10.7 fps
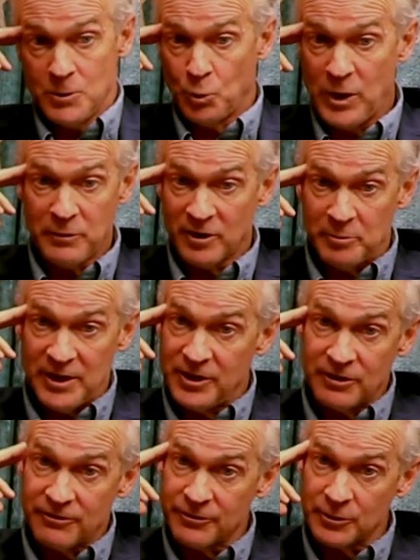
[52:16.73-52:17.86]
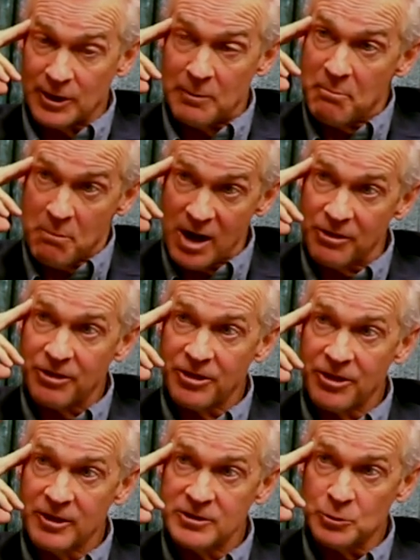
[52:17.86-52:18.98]
We would have been there for a
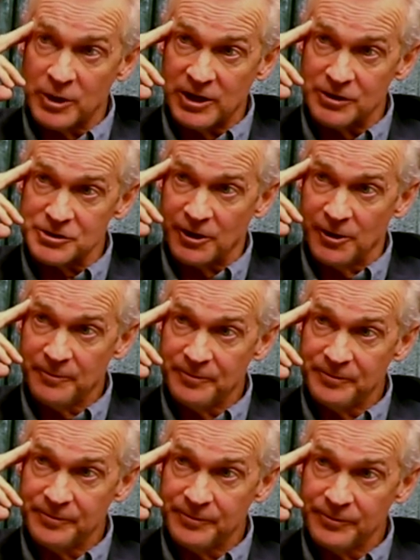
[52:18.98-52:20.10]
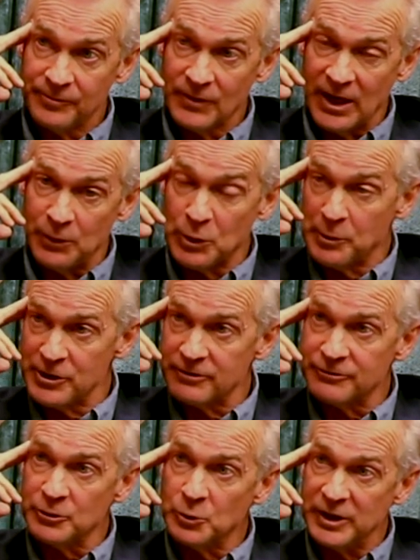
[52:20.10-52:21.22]
month 20 years ago. Hmm. And we were there
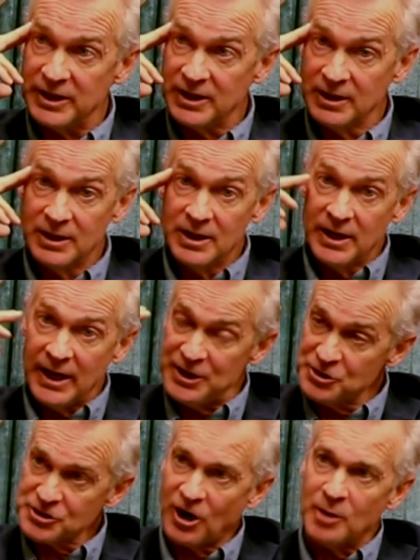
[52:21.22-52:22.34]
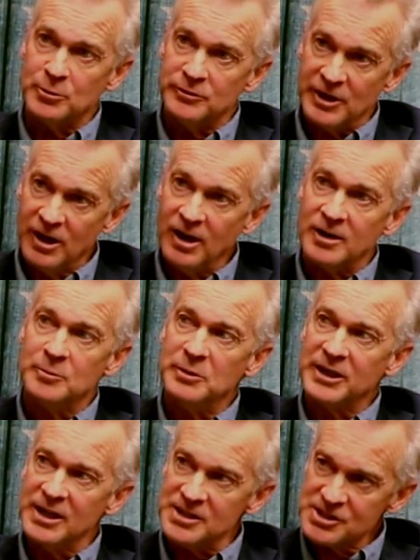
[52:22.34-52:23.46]
for a week, and you start moving on
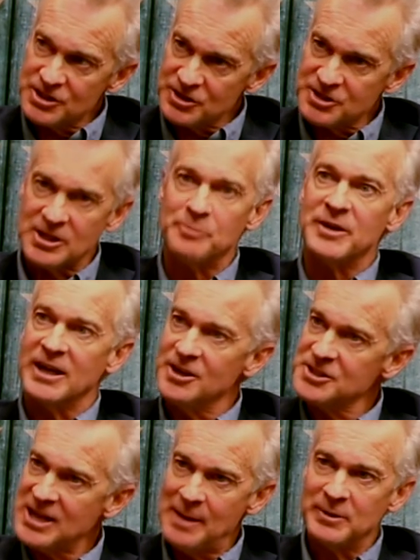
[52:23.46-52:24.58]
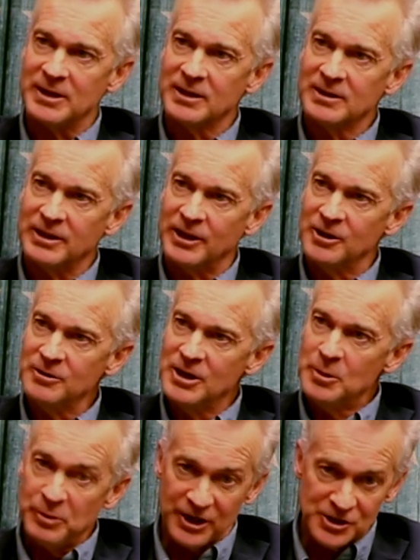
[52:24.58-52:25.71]
because there's something else happening, you know?
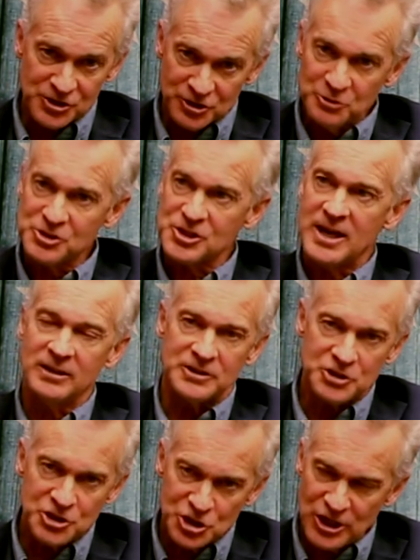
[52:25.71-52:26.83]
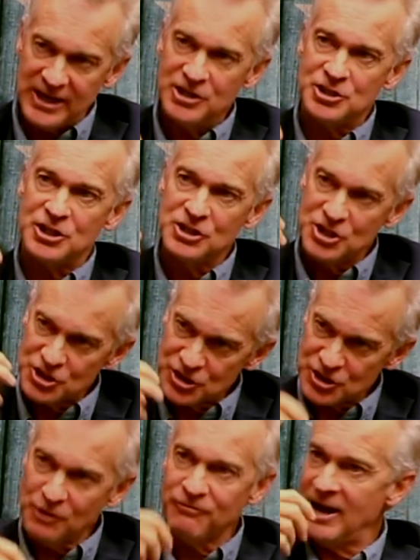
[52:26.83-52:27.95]
Because the news cycle is changing
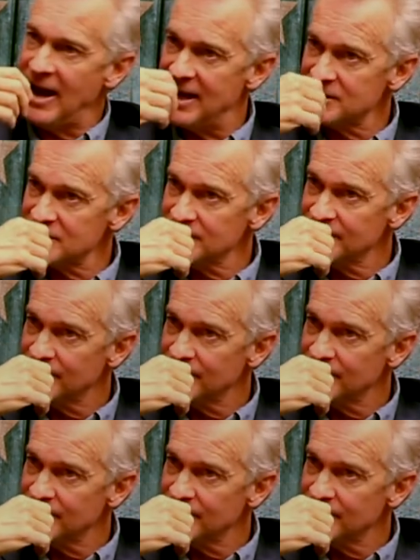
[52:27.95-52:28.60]
so fast.